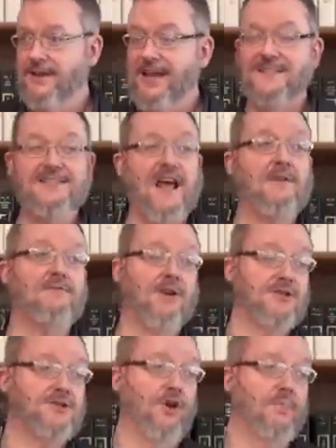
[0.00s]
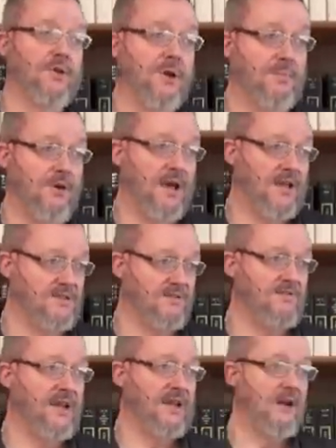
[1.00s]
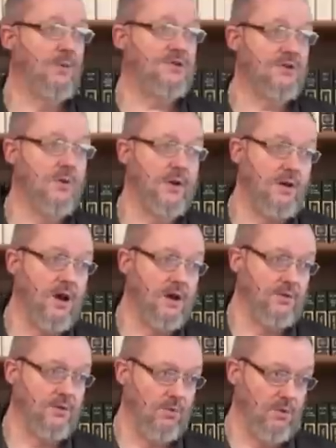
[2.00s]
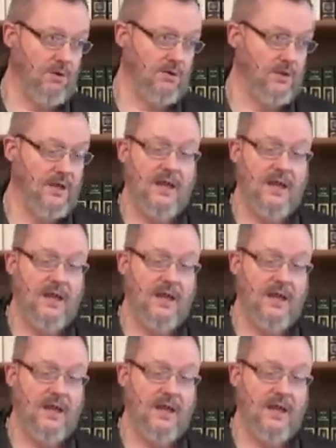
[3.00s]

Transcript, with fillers: It's time for us to open up our eyes and find out what's going on in the world.